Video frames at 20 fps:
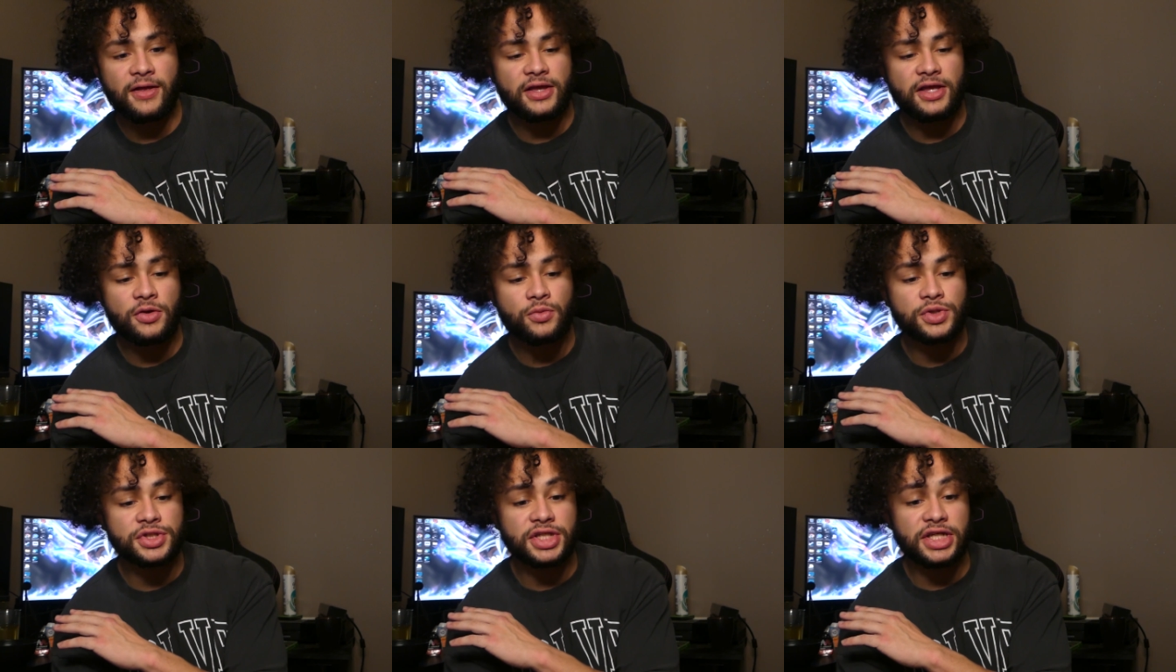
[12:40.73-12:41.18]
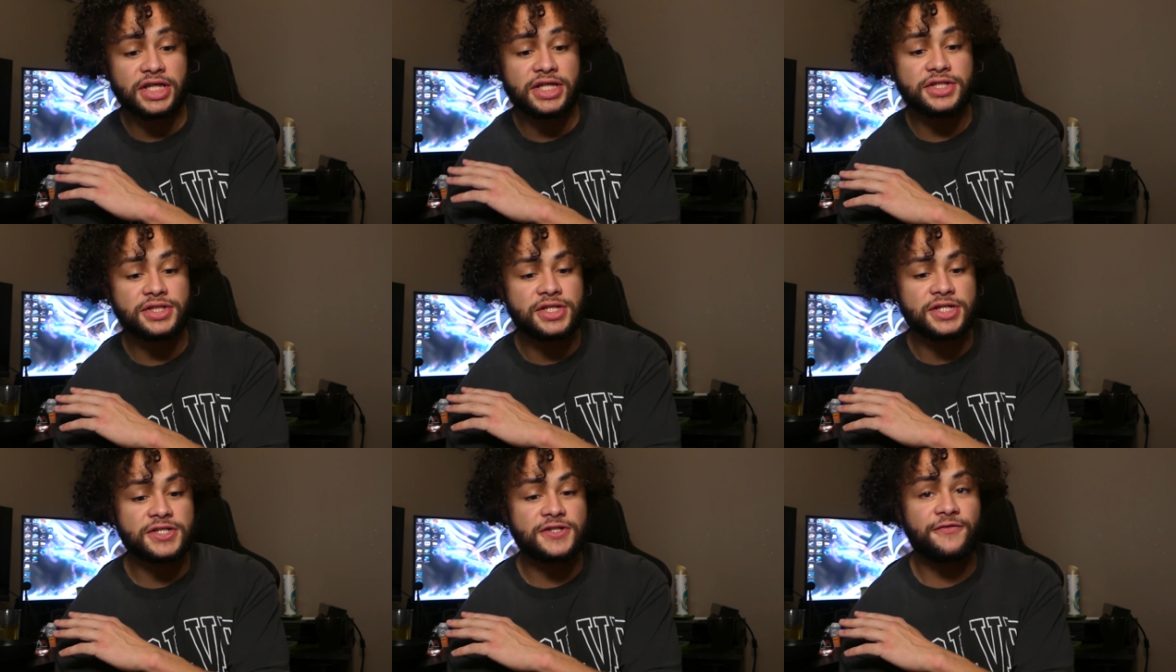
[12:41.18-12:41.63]
it was
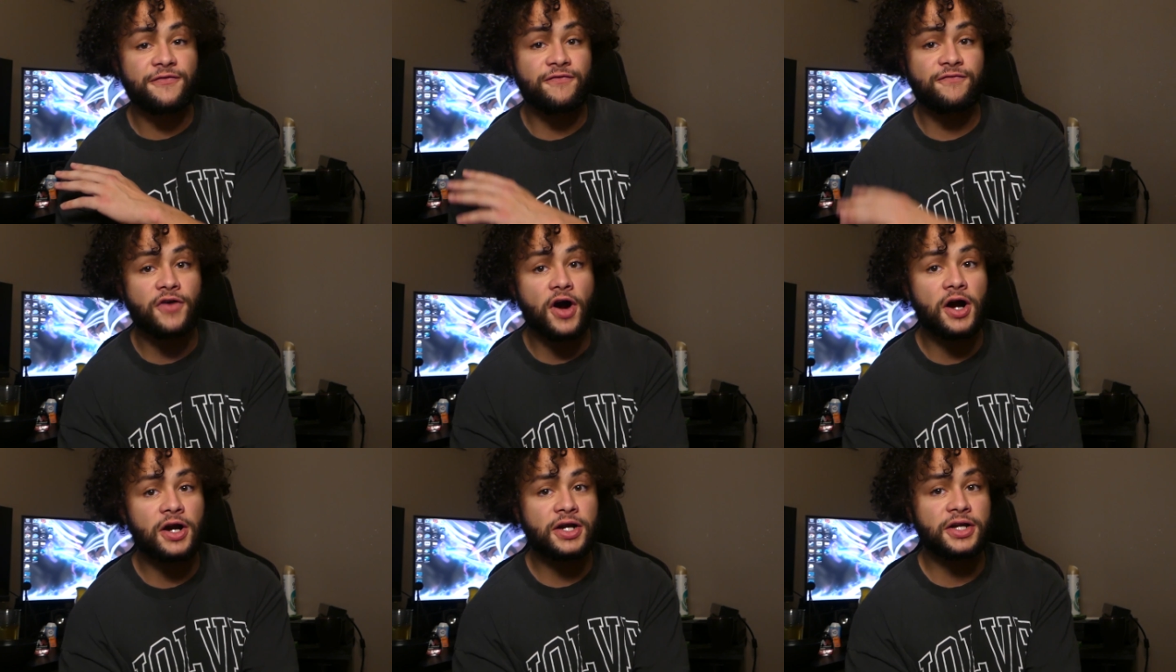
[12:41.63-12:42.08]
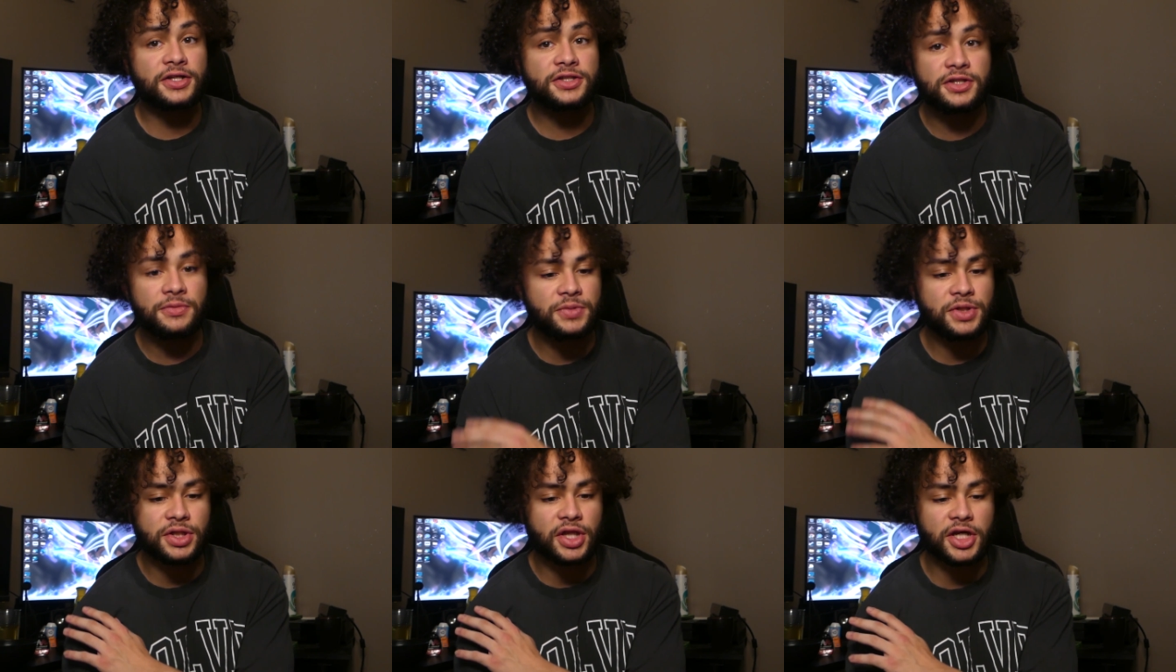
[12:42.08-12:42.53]
easy as fuck
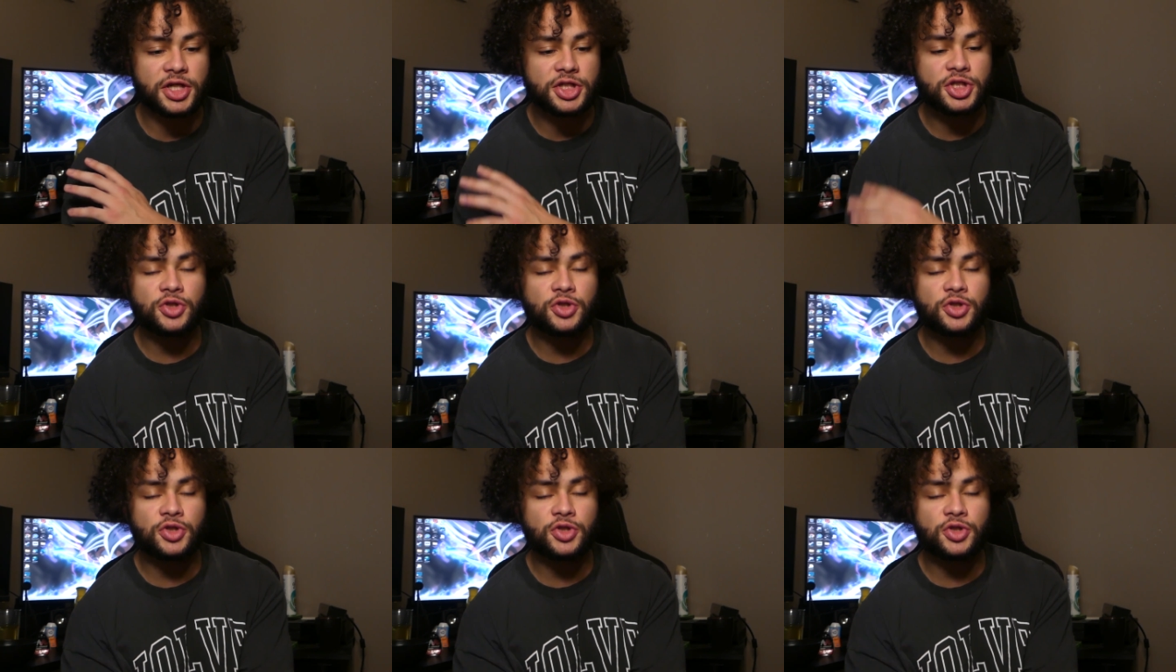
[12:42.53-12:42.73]
to be, like,